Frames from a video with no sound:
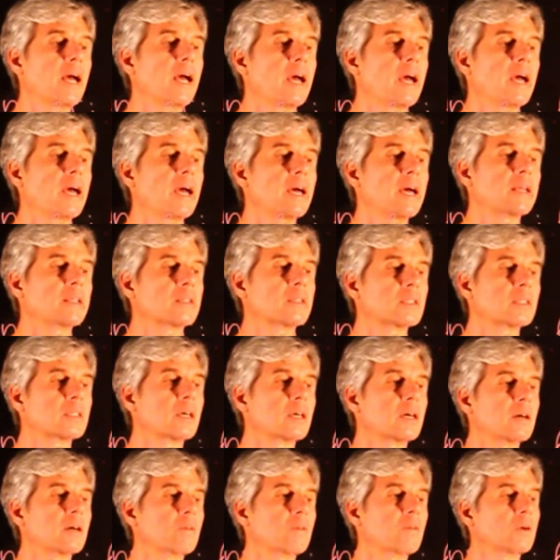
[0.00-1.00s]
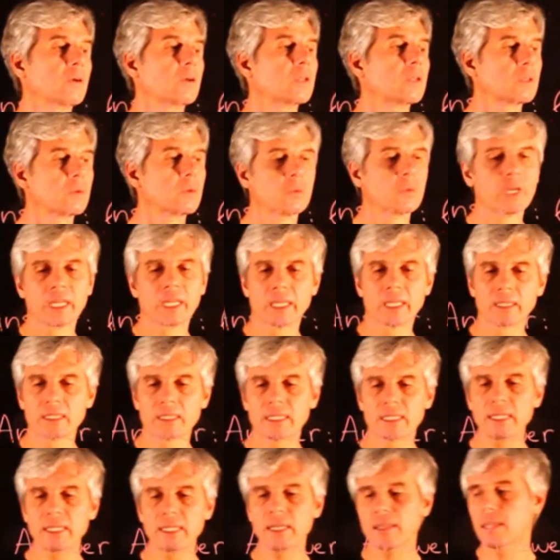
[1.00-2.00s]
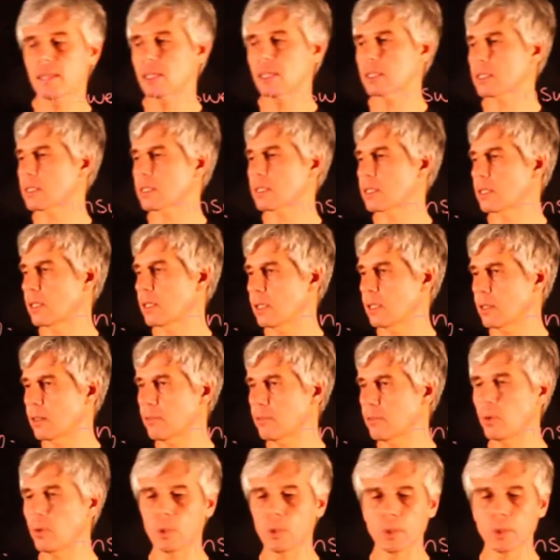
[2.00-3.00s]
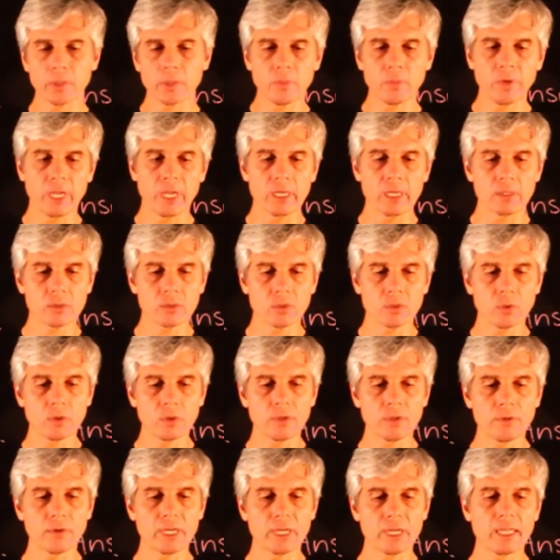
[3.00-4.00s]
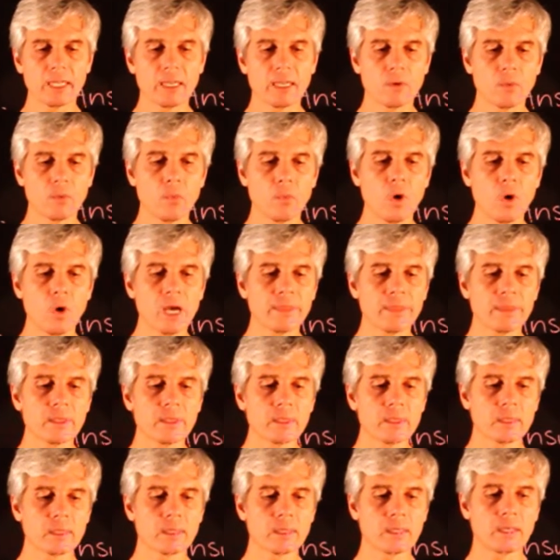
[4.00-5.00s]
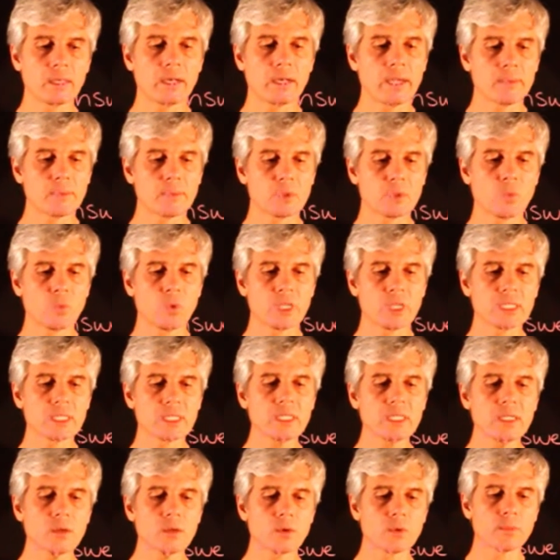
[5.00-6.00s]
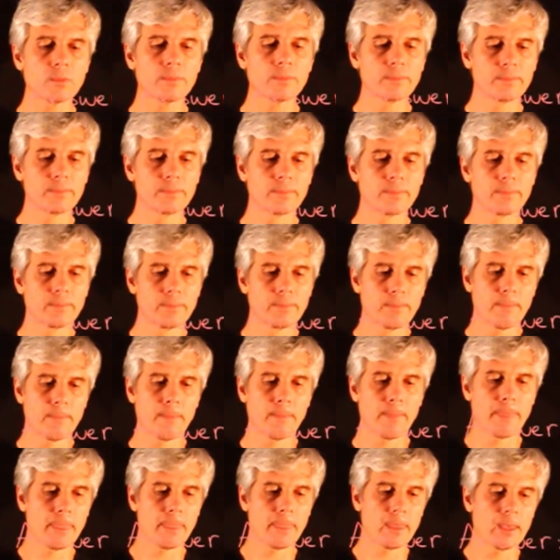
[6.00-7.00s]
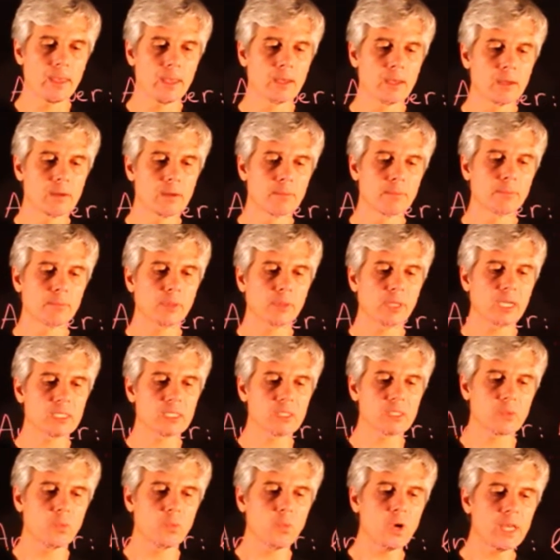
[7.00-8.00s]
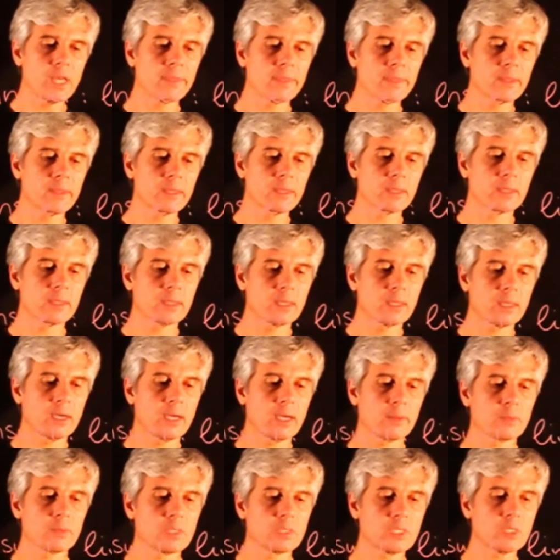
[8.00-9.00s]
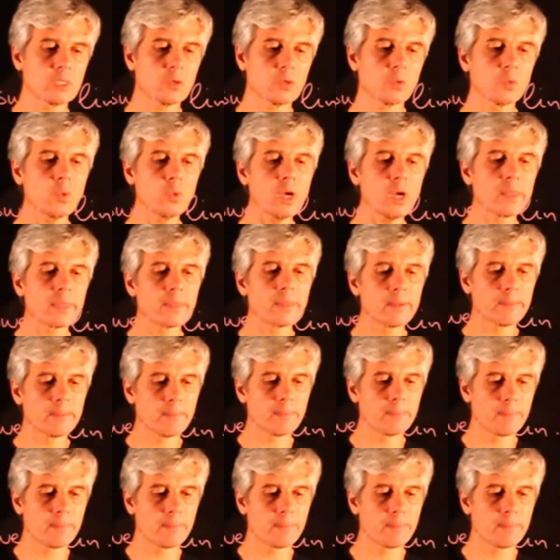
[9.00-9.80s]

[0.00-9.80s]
And we can see this in the following way. So if I take 1 times 1, 0, plus 1 times 0, 1,